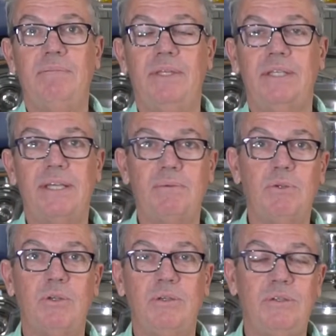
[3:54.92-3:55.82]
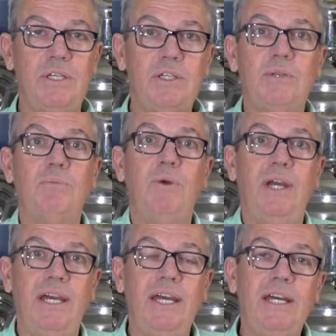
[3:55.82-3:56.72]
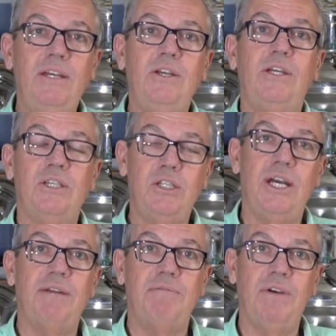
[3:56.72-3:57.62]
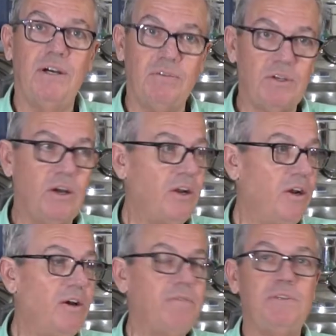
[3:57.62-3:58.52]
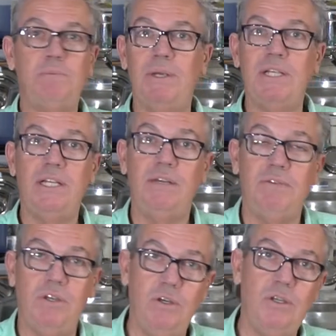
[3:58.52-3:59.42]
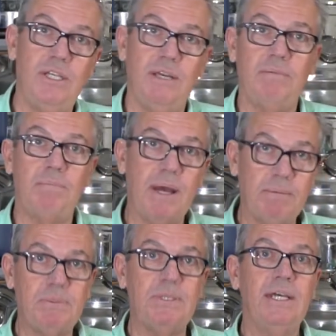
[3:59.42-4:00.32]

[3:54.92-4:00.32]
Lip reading: some sort of system where you can shut valves on and off, especially if you're using pumps,